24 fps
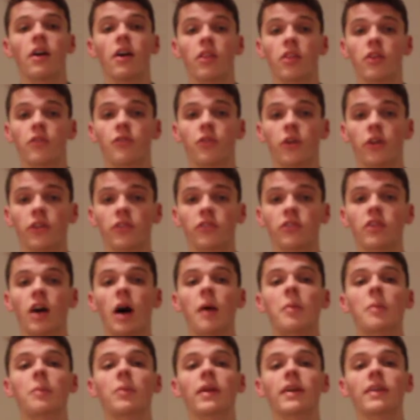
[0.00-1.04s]
The first, I'll
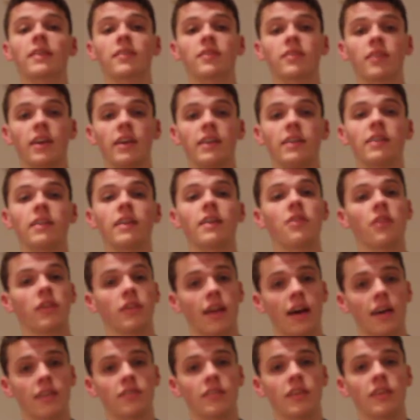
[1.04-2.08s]
be playing Satan in The
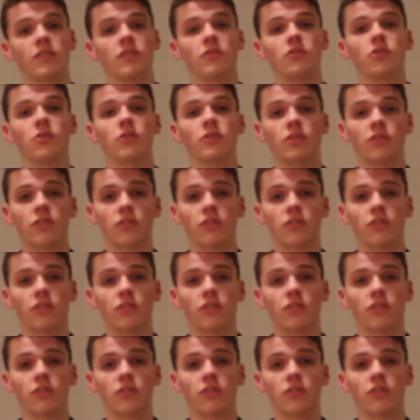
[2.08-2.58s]
Last Days of Judas